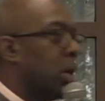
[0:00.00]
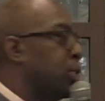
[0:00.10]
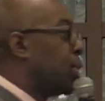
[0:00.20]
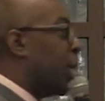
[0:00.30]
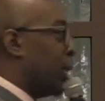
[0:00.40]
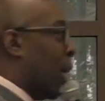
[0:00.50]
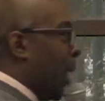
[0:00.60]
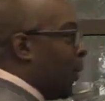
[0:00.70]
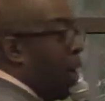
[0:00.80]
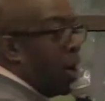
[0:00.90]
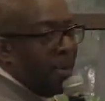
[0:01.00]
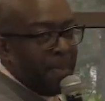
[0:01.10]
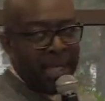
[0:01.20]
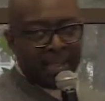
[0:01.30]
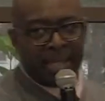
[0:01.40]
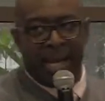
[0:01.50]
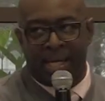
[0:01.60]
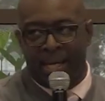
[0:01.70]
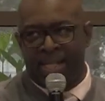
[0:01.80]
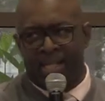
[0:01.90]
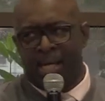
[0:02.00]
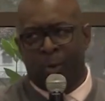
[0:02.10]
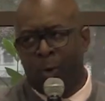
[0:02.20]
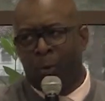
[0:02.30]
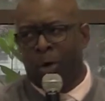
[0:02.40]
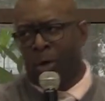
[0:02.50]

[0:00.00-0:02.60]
you don't know what water means. Can I tell you what water